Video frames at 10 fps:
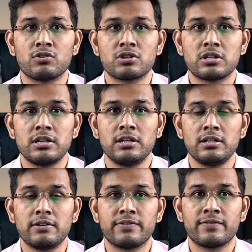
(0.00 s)

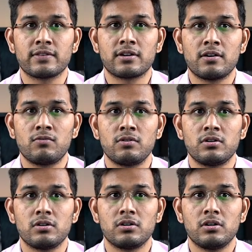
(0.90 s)
Australia, fifth round.
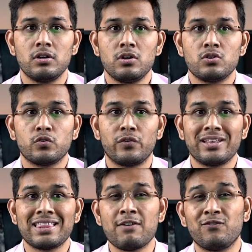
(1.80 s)
So
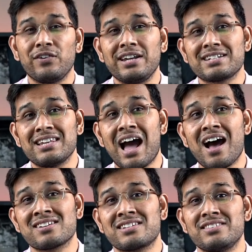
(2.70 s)
Vietnam finished
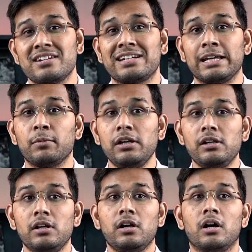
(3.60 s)
last in their table,
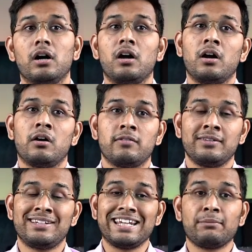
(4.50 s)

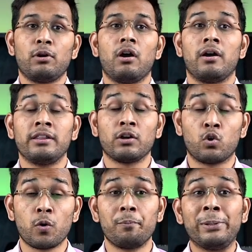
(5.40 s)
in the
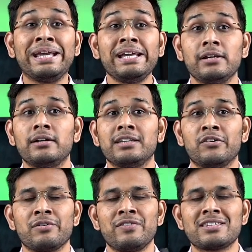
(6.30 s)
group B. They
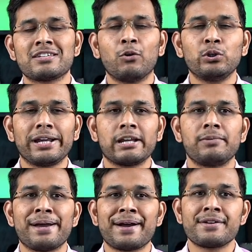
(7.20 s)
were with Saudi
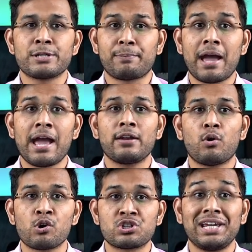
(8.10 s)
Arabia, Japan,
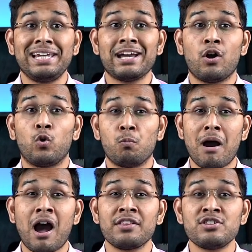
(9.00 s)
Australia,
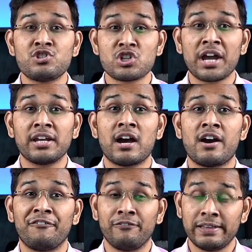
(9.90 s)
Oman,
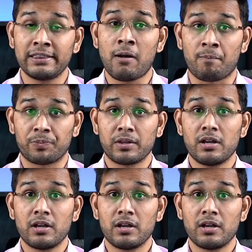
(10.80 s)
China, Vietnam.